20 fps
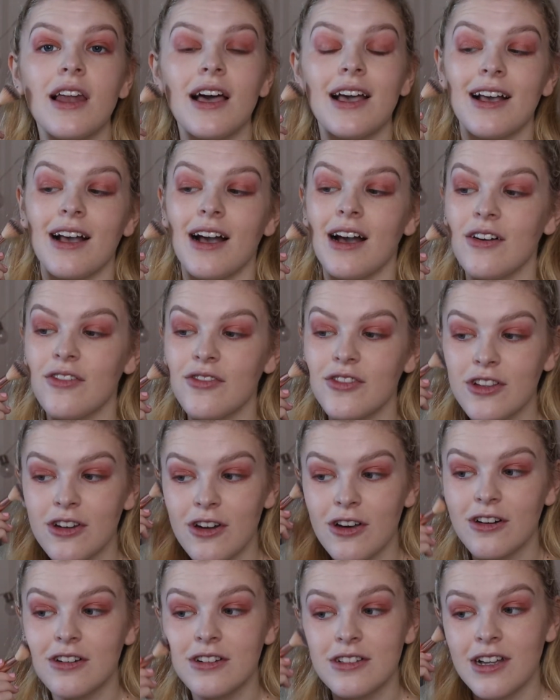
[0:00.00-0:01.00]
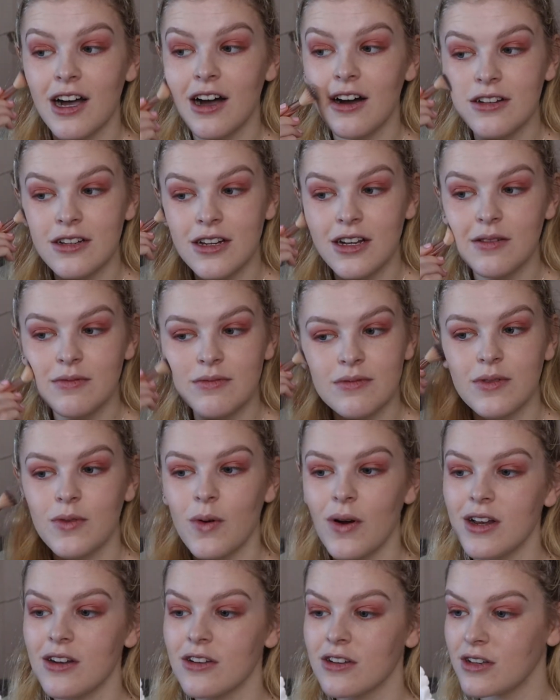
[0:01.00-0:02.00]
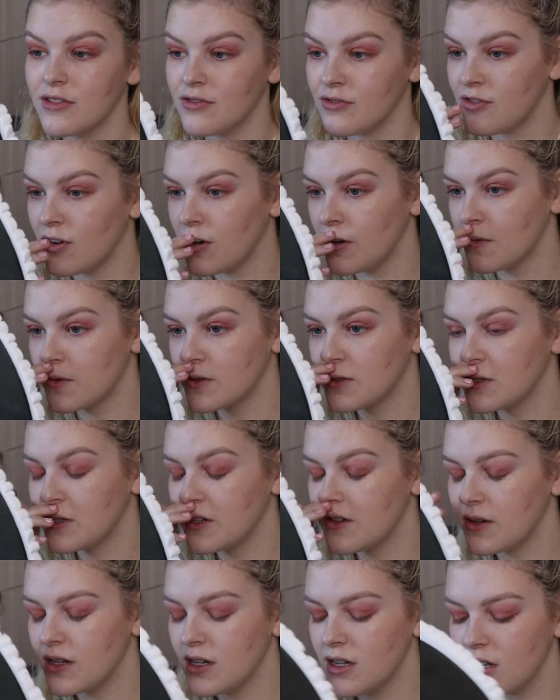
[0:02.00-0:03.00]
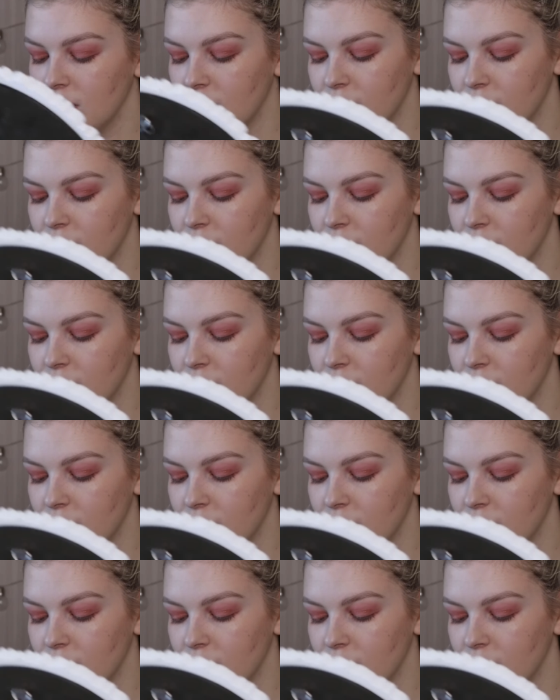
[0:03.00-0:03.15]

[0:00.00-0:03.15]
like after lockdown, I'm quite looking forward to it.